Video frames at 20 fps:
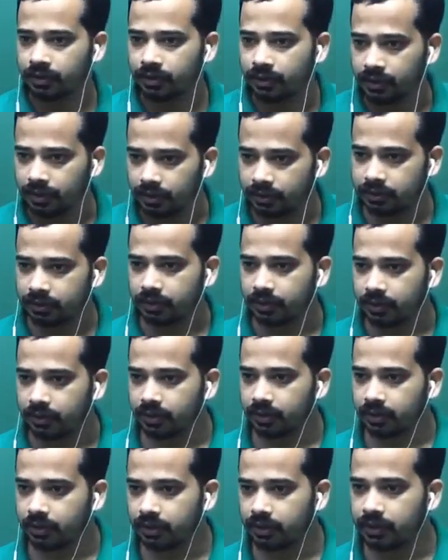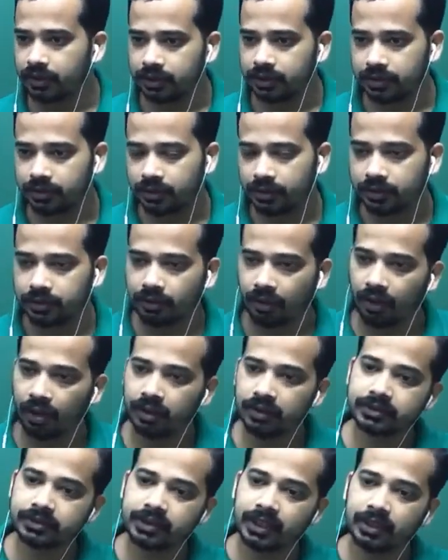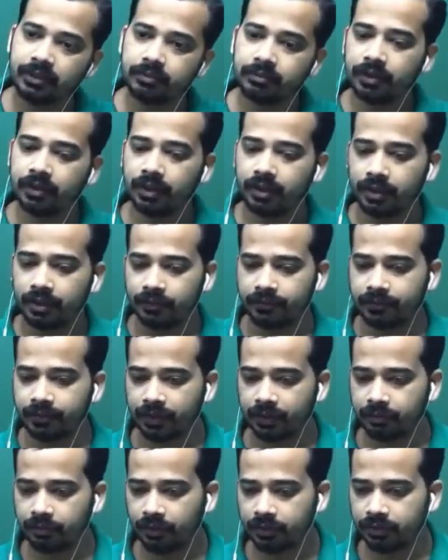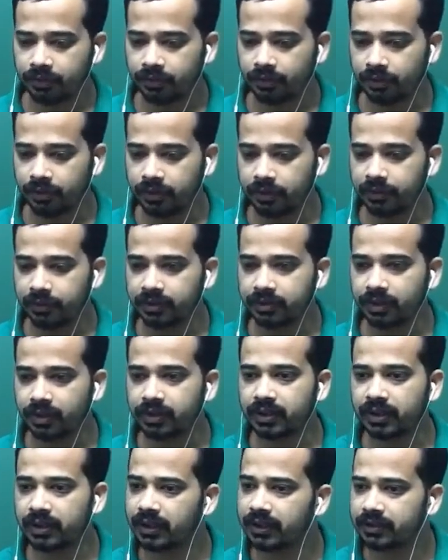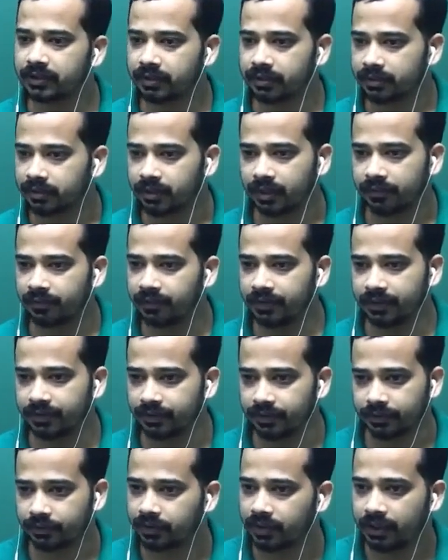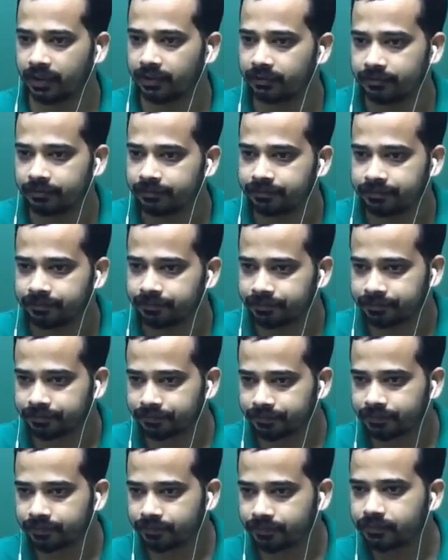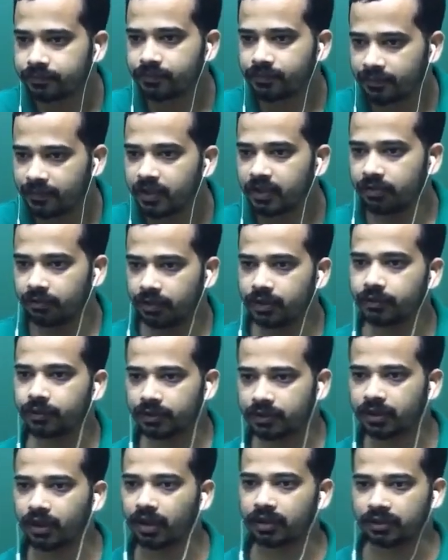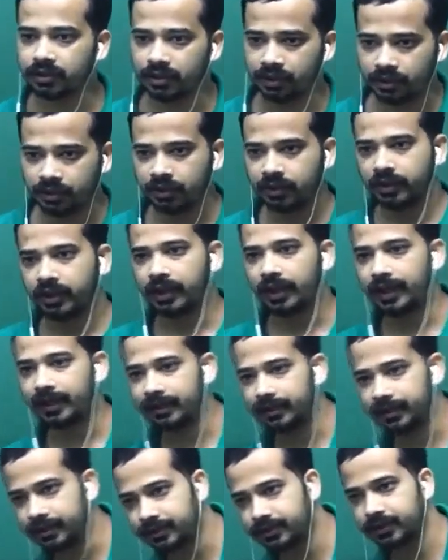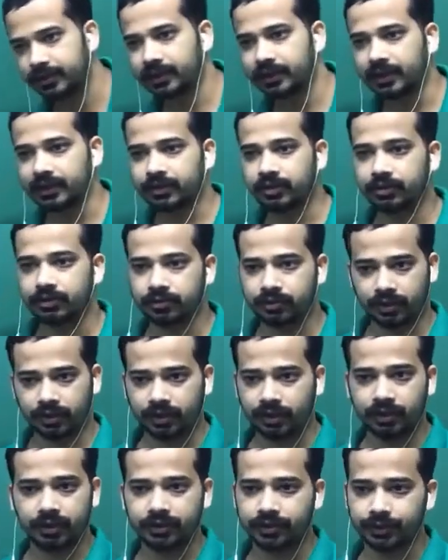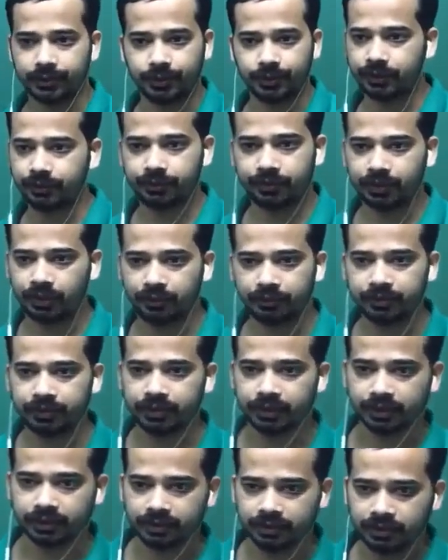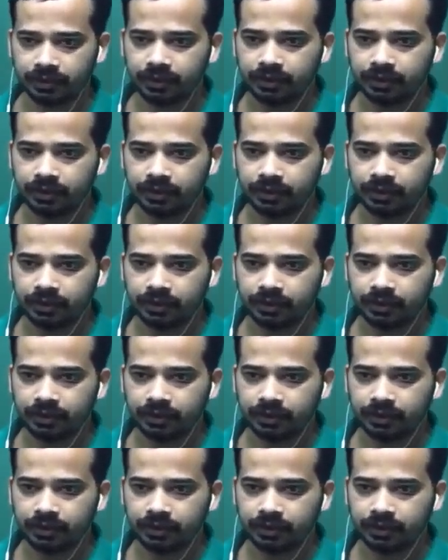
It all came from what you call your circulation definition, okay? Your curl and its relation to circulation, whatever you have written.